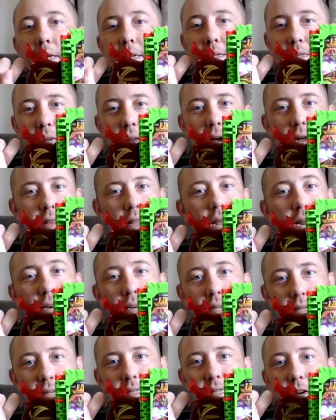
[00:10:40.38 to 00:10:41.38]
Now that
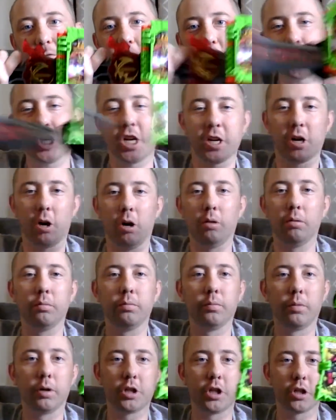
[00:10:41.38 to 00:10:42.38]
is a different jingle,
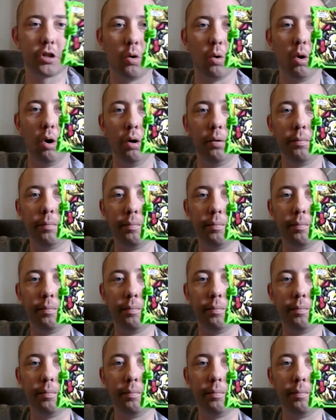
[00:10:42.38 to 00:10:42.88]
which is cool.